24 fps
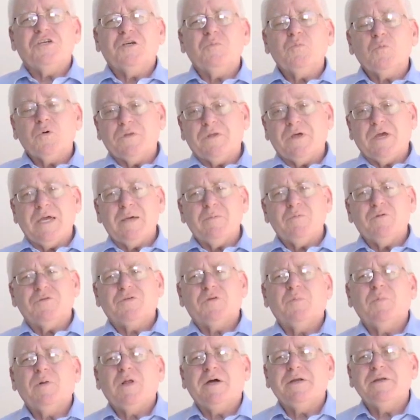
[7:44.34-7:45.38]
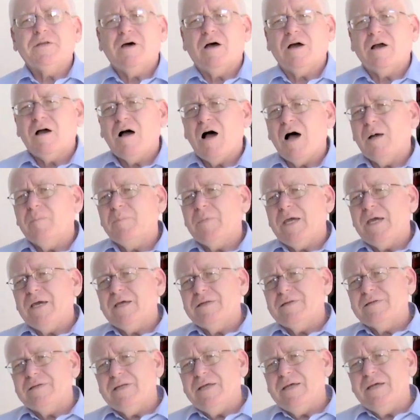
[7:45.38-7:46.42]
Jim with CableSupply.com,
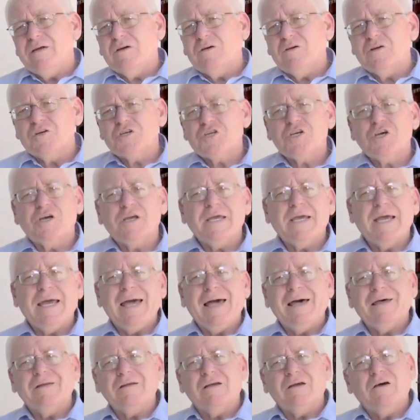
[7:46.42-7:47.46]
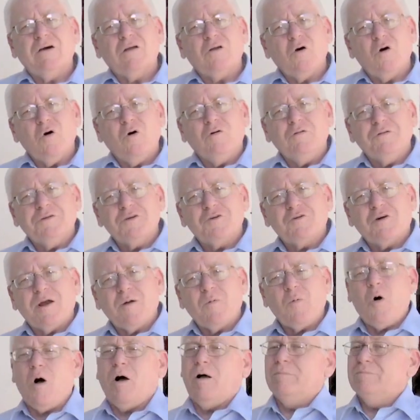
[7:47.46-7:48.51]
and today I'm going to show you how to cut a hole in the
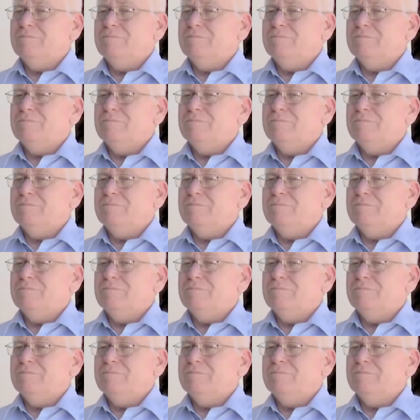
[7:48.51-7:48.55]
drywall.